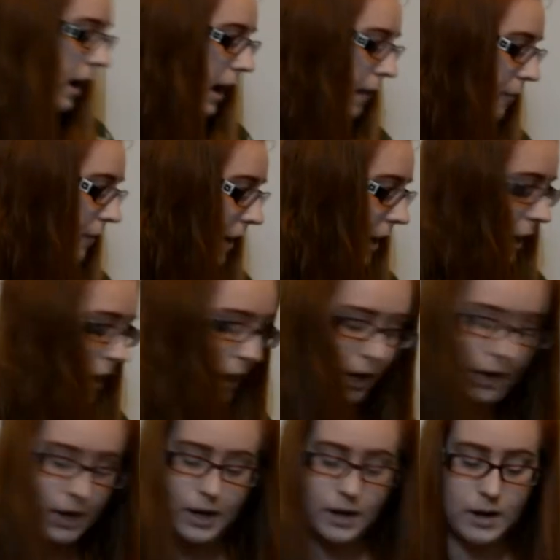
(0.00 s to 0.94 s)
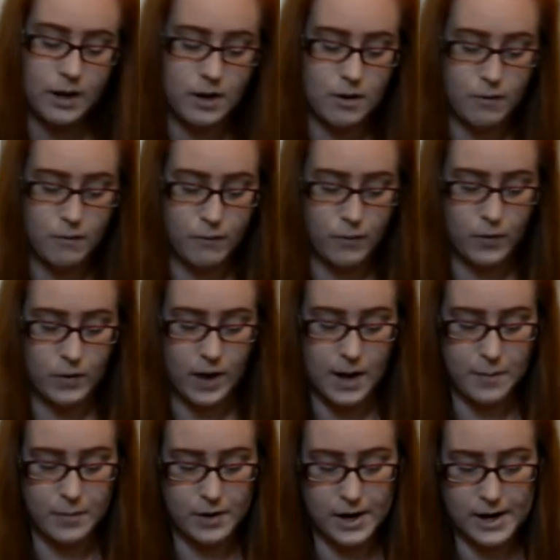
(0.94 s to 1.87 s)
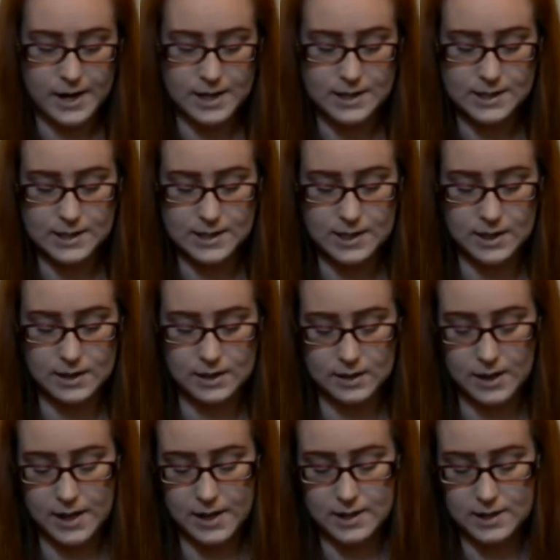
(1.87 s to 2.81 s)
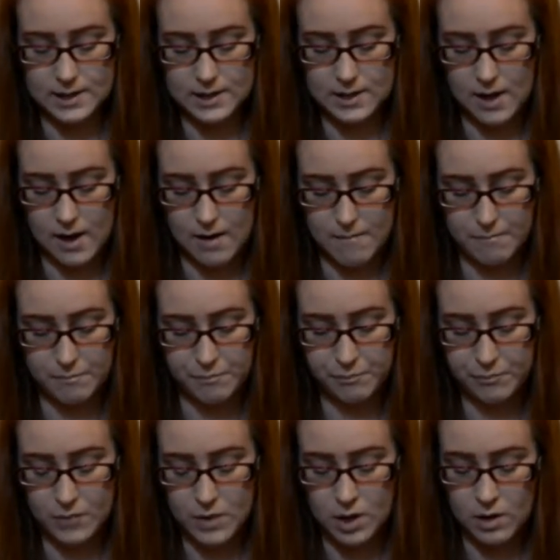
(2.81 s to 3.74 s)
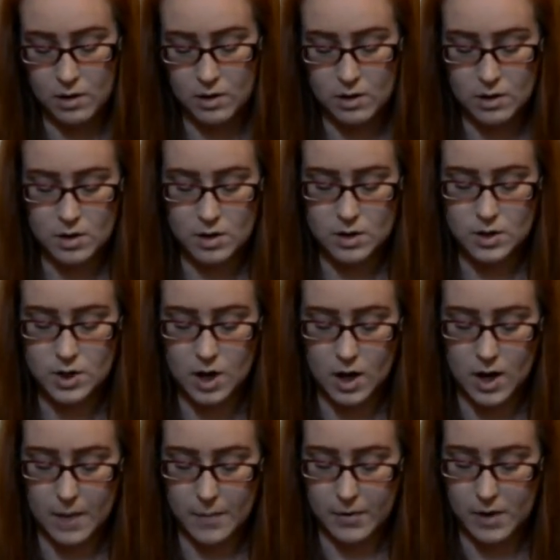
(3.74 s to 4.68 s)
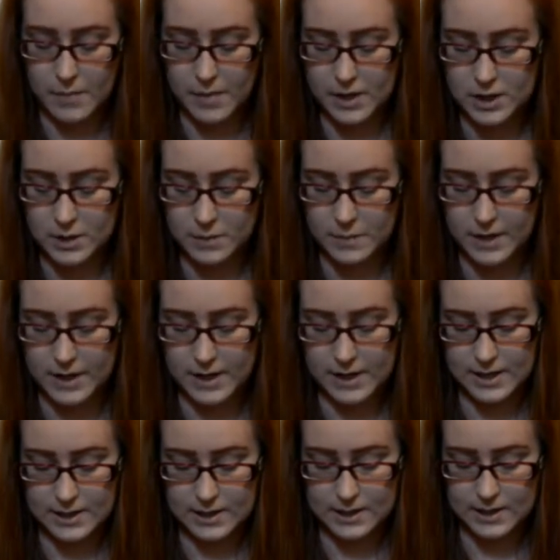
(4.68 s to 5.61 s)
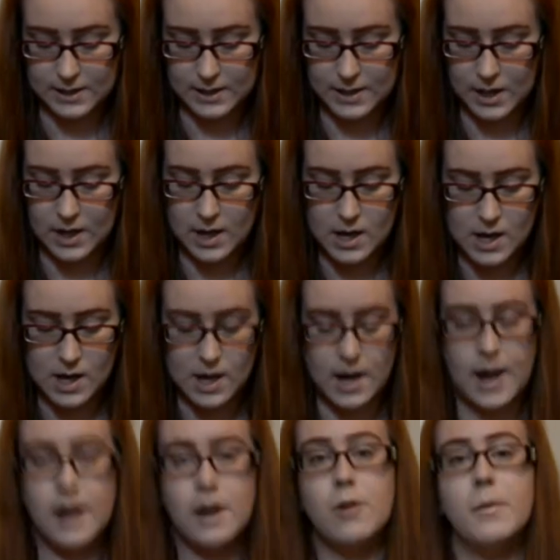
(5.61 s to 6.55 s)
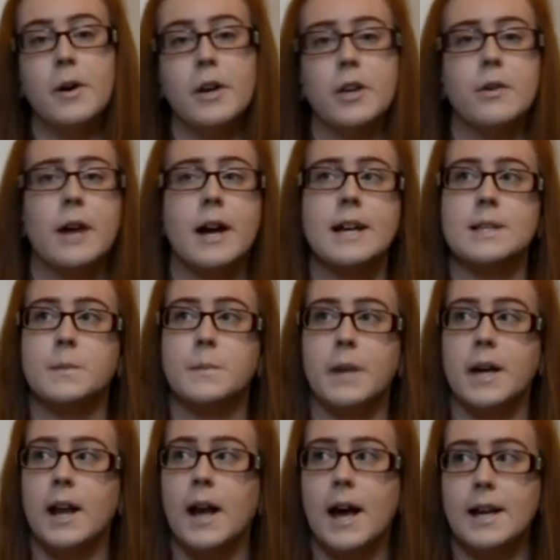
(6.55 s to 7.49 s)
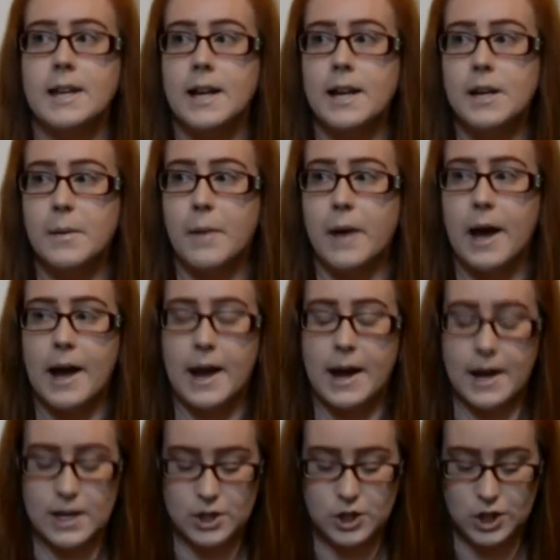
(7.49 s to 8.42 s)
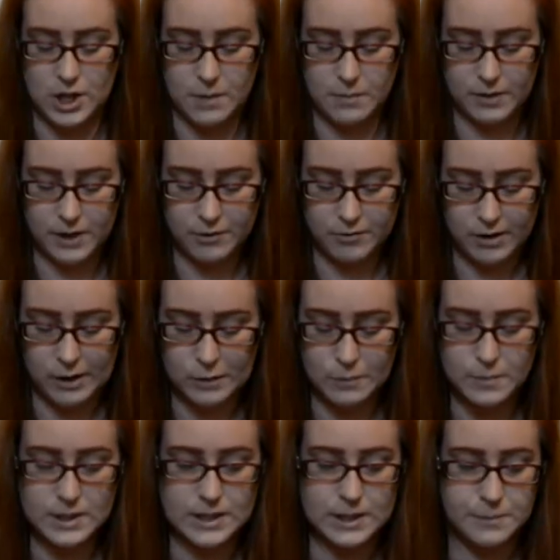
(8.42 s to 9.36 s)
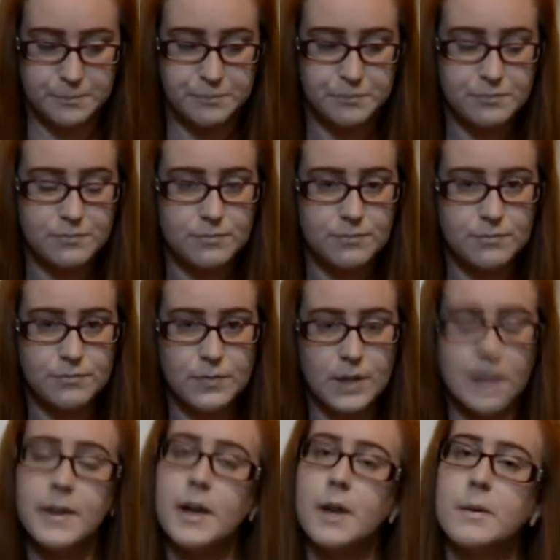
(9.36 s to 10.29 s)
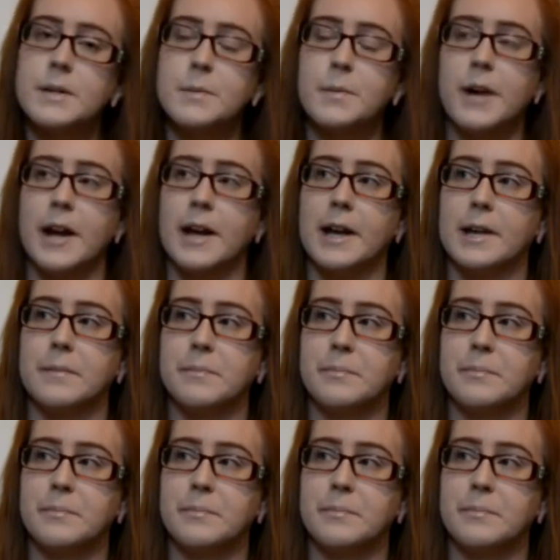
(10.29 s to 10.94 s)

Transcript: I figured, you know, for that price, let's um, stock up on a bunch because I don't know about you guys, but I tend to buy cheap lead ropes, and they always break,